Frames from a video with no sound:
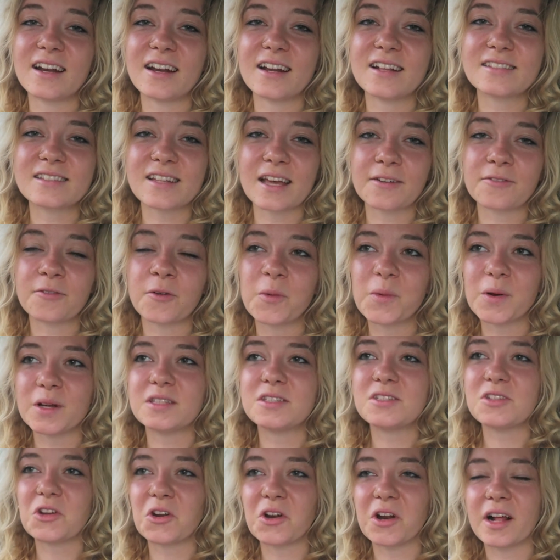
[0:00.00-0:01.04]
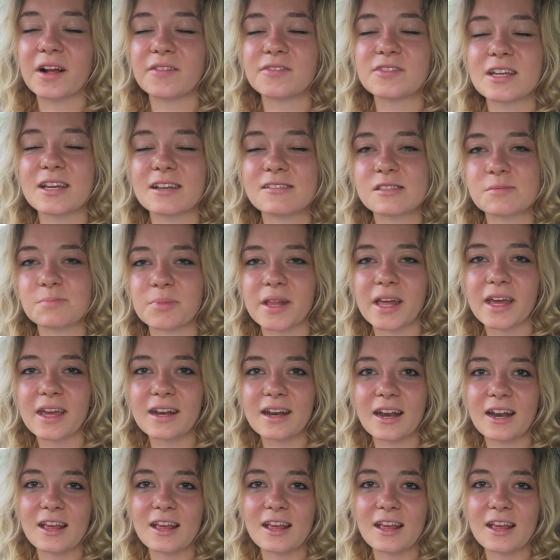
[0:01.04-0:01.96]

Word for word: and it's like for once you don't have to explain